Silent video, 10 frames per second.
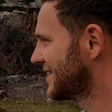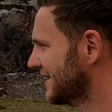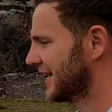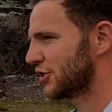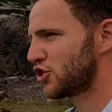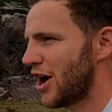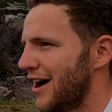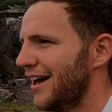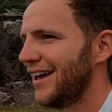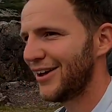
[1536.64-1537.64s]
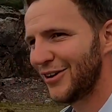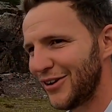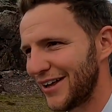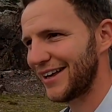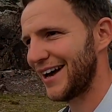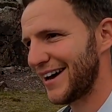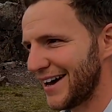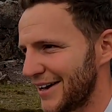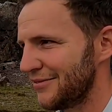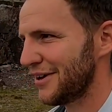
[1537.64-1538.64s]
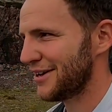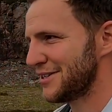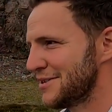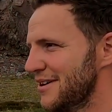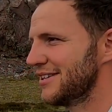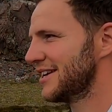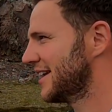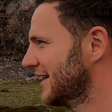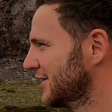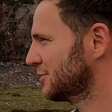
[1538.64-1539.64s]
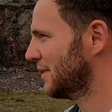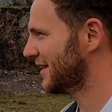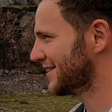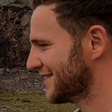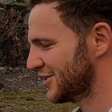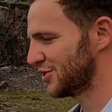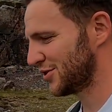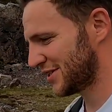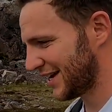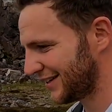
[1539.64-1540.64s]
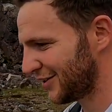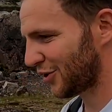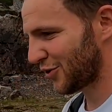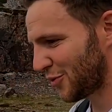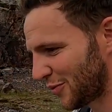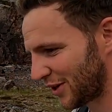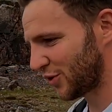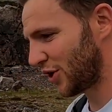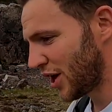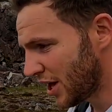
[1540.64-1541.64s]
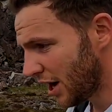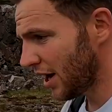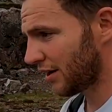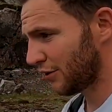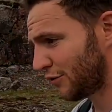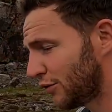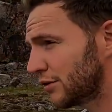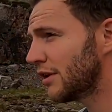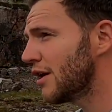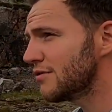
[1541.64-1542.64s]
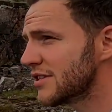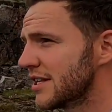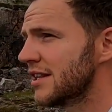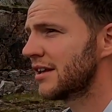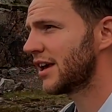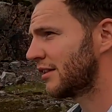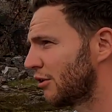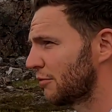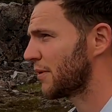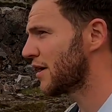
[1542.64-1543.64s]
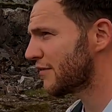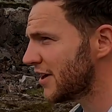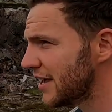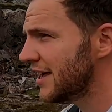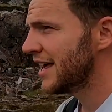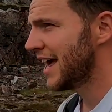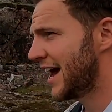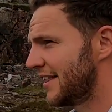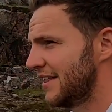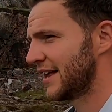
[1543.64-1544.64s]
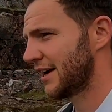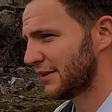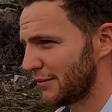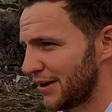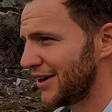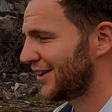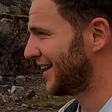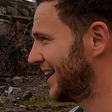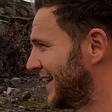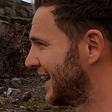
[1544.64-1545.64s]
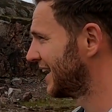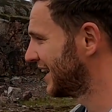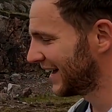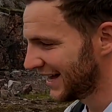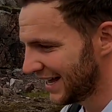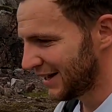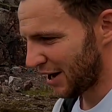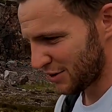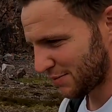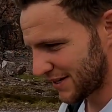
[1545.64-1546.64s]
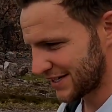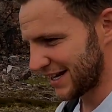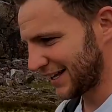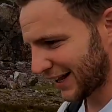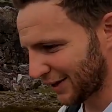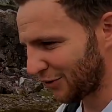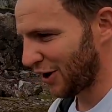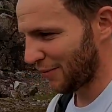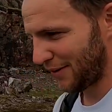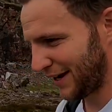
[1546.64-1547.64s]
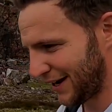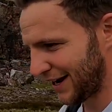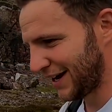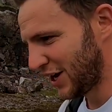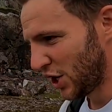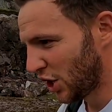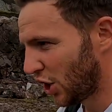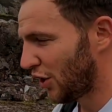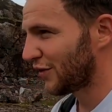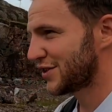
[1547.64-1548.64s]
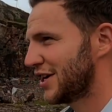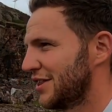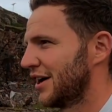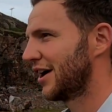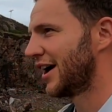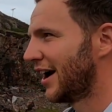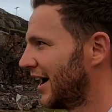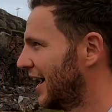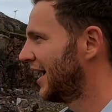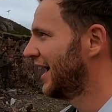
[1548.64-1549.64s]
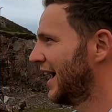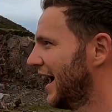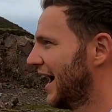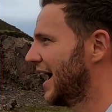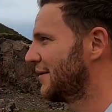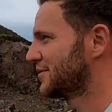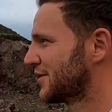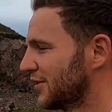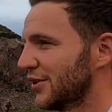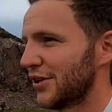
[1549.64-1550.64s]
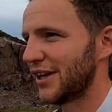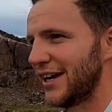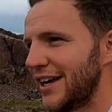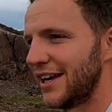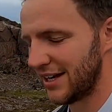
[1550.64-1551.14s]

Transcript: it like a you know, like I just imagine an English person, you know, selling their home and going, I can afford loads in Loch Mor, and then they come up here and then house prices in England go up, and then all of a sudden they're absolutely